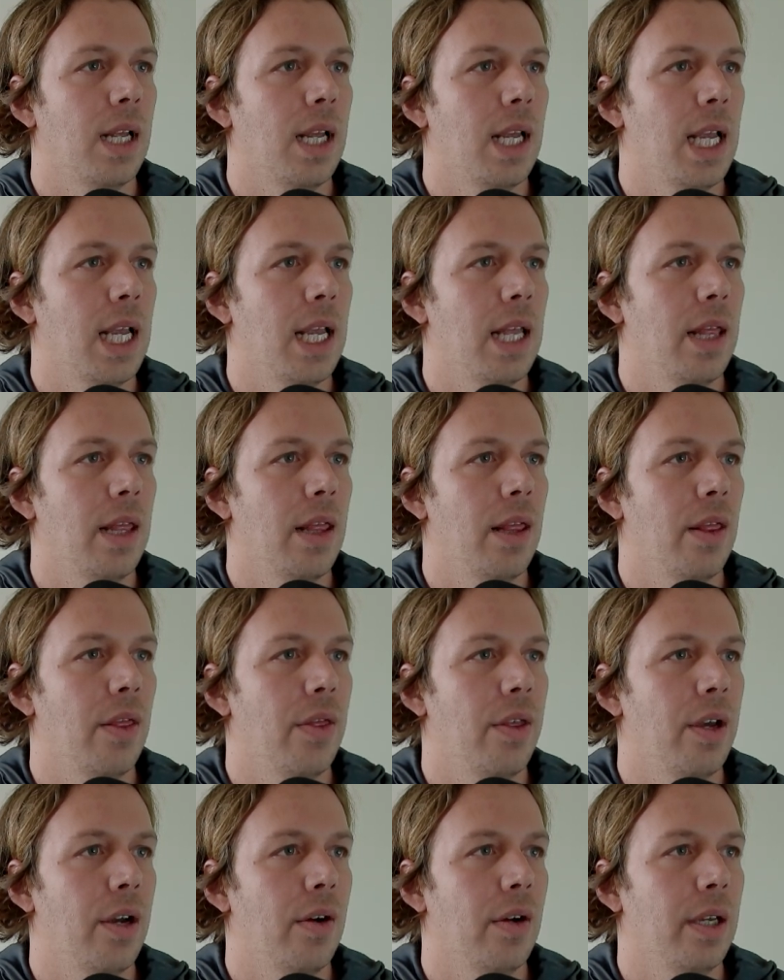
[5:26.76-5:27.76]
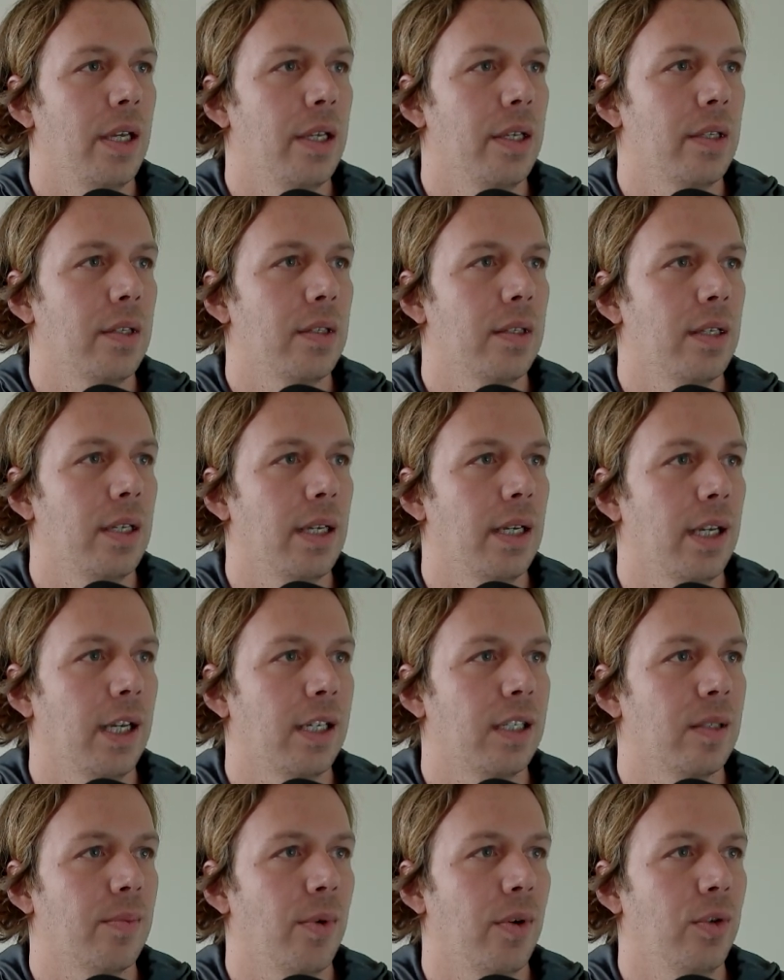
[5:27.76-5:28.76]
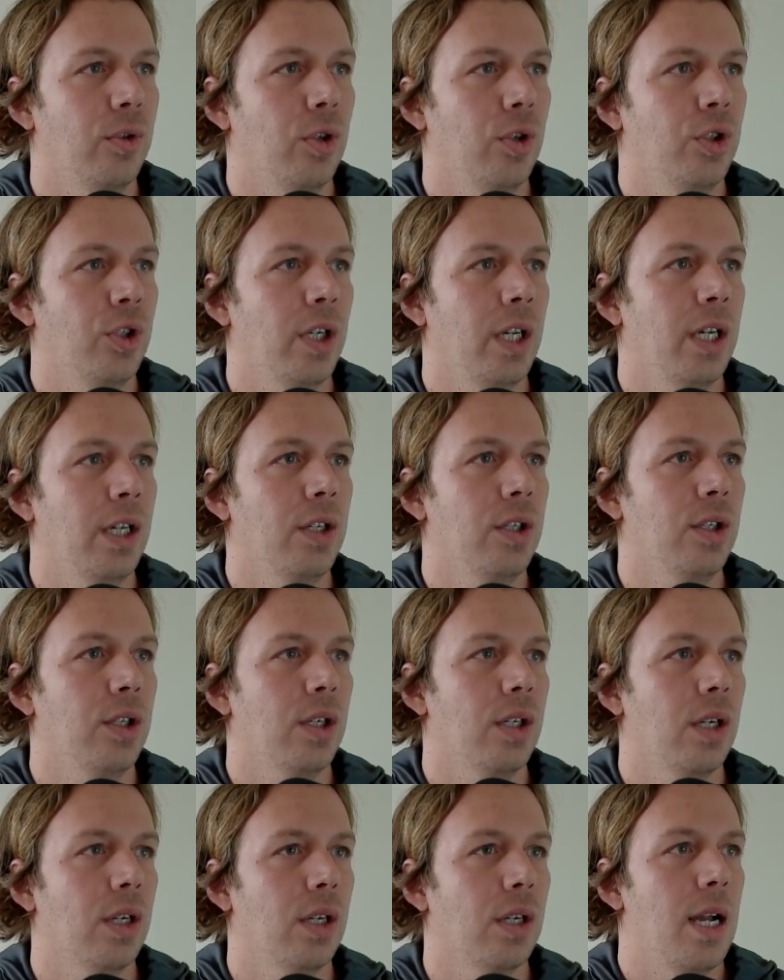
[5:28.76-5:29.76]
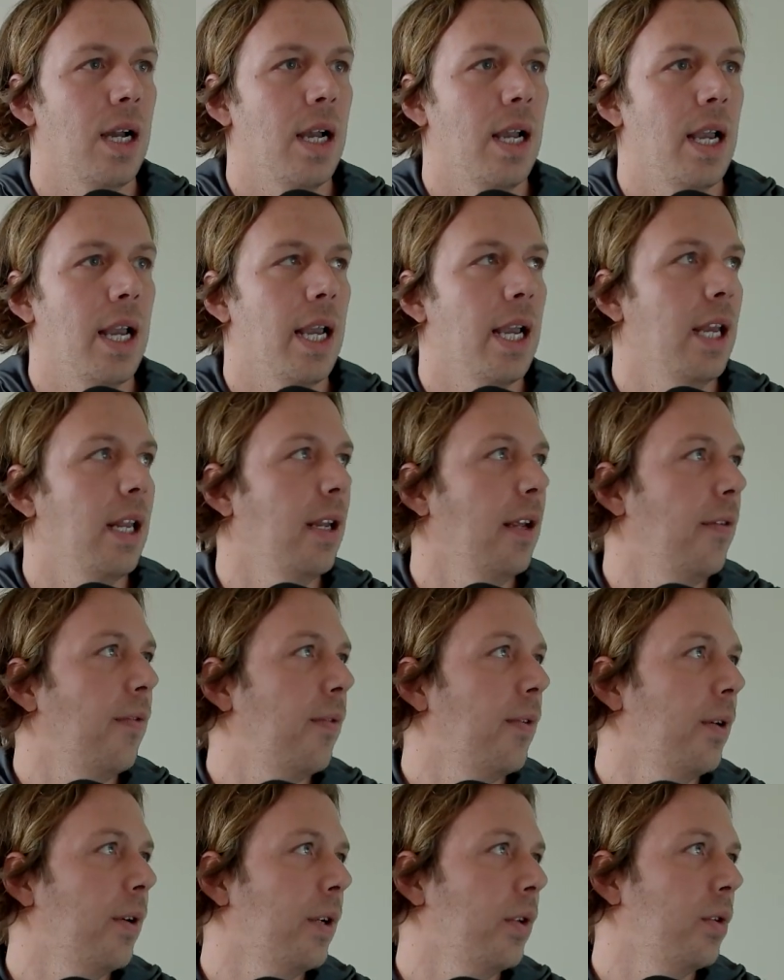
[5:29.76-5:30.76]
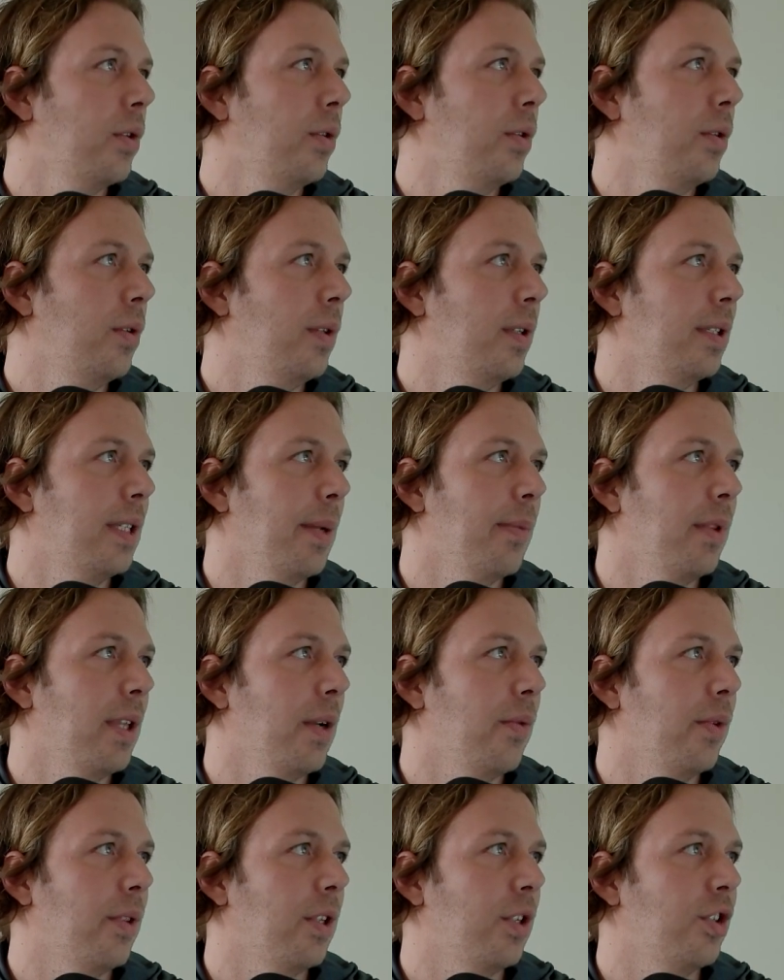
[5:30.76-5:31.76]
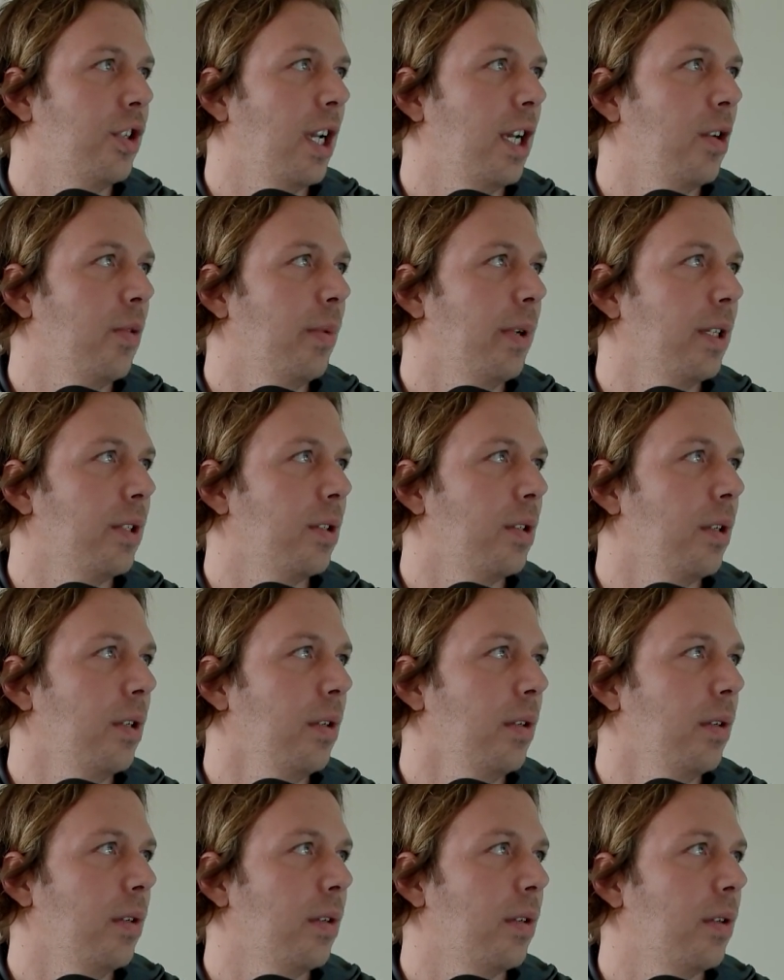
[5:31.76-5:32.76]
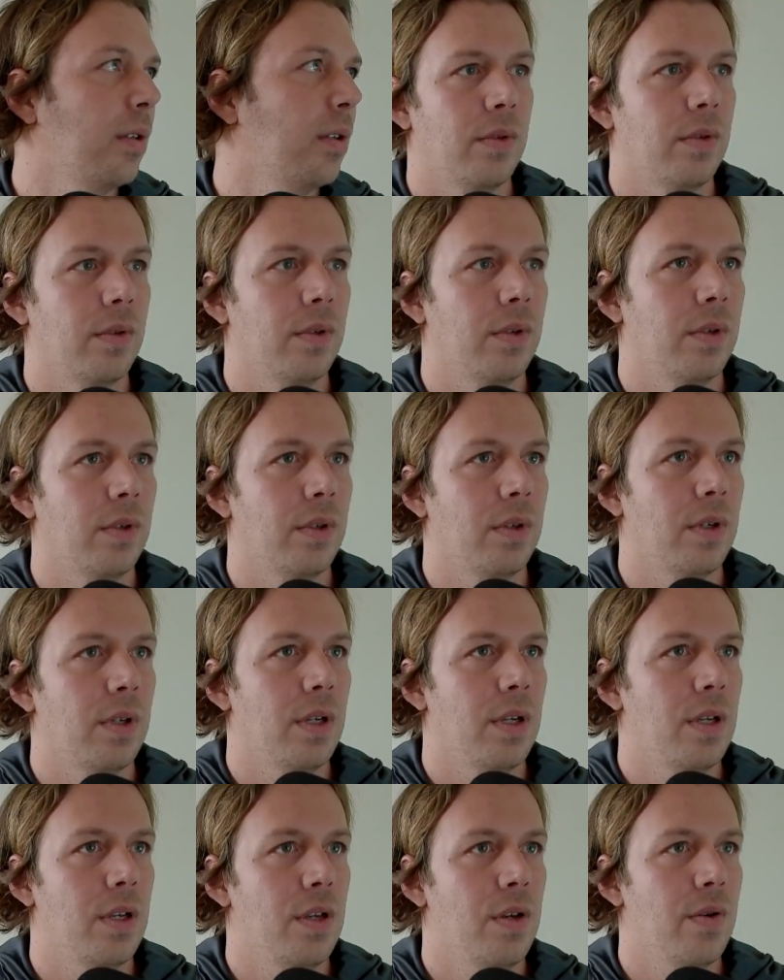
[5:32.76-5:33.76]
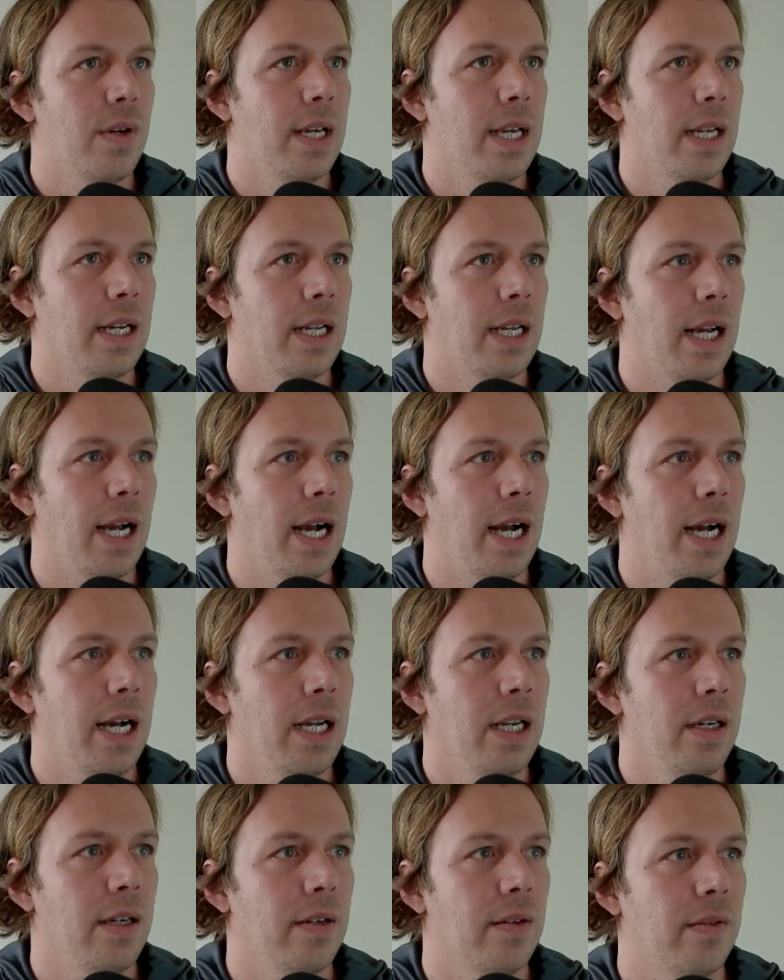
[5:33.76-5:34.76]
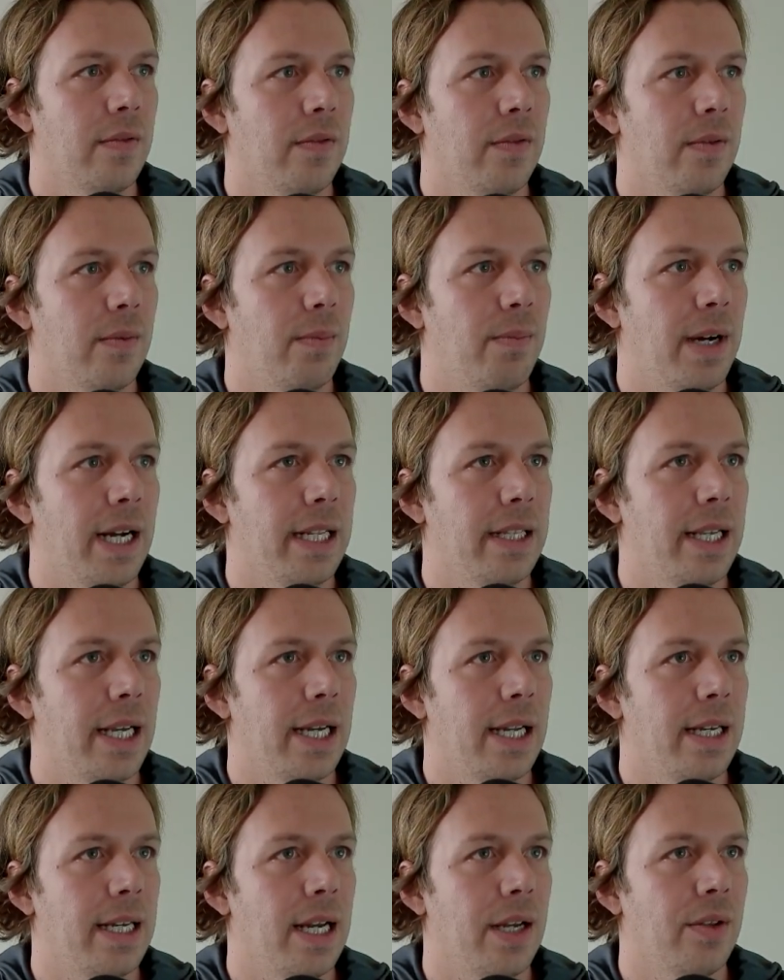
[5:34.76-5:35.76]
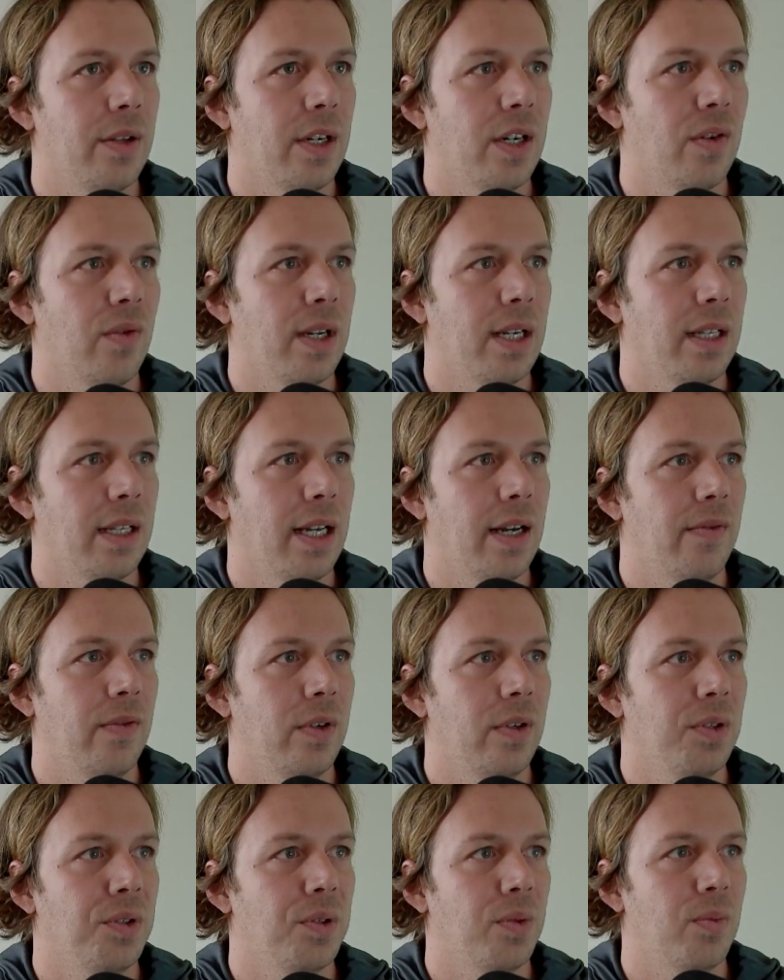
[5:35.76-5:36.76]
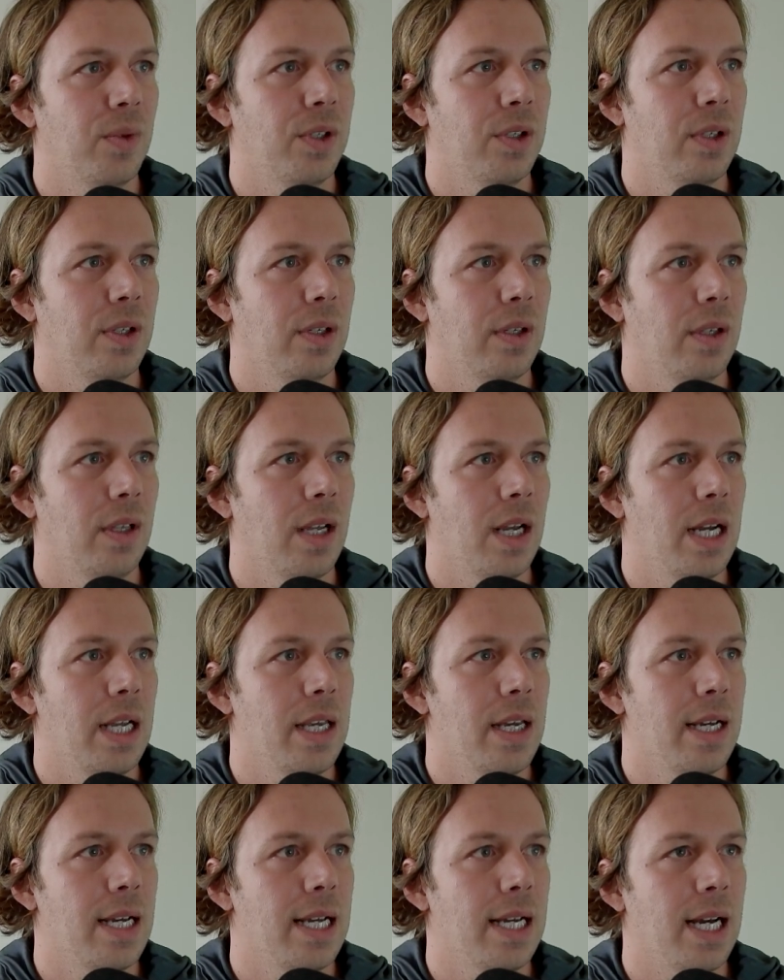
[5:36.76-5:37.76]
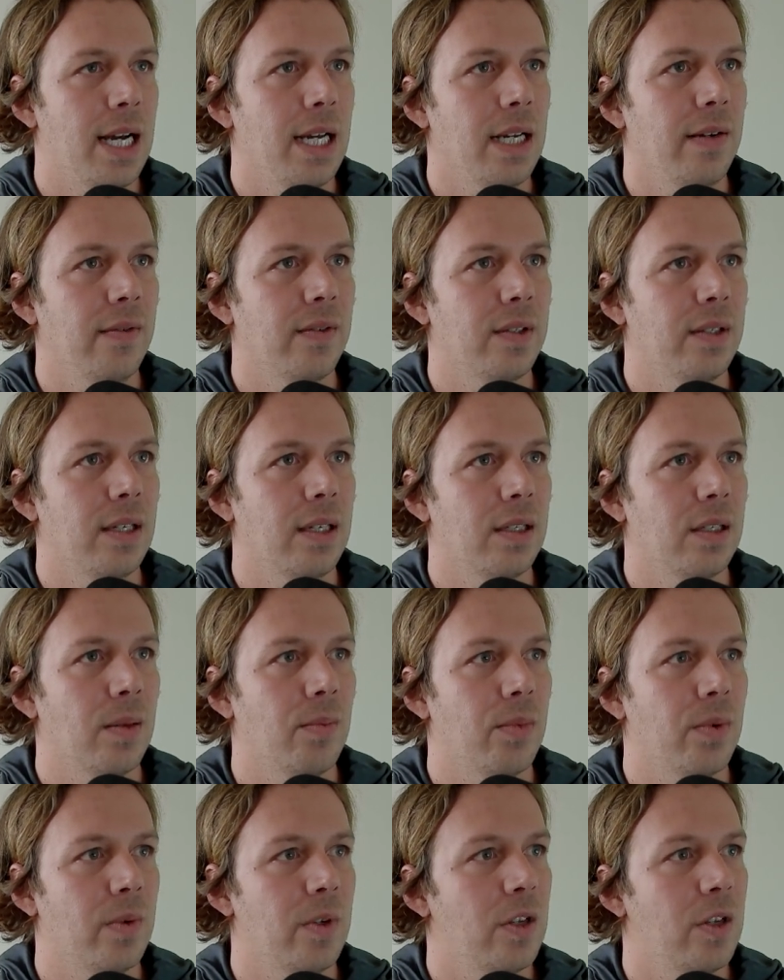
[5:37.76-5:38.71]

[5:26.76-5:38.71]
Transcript: And there is the exposure change. And if we were to do the same thing with the channel mixer, you can kind of, by taking down the green levels, which you can kind of see some